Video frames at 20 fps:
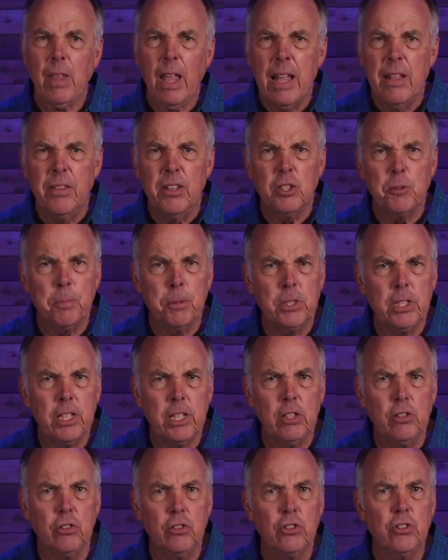And this
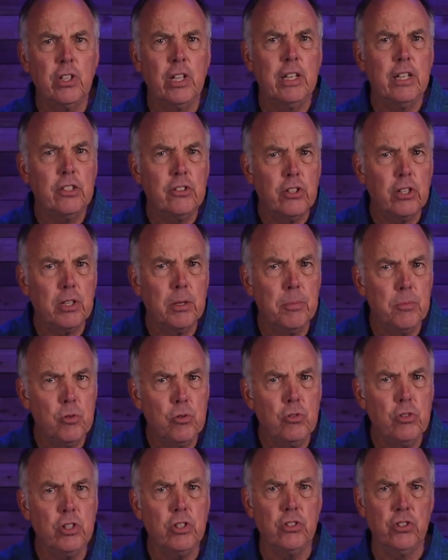particular Sunday is a
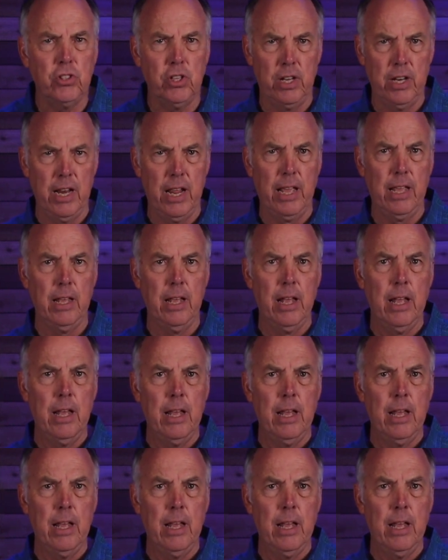communion Sunday.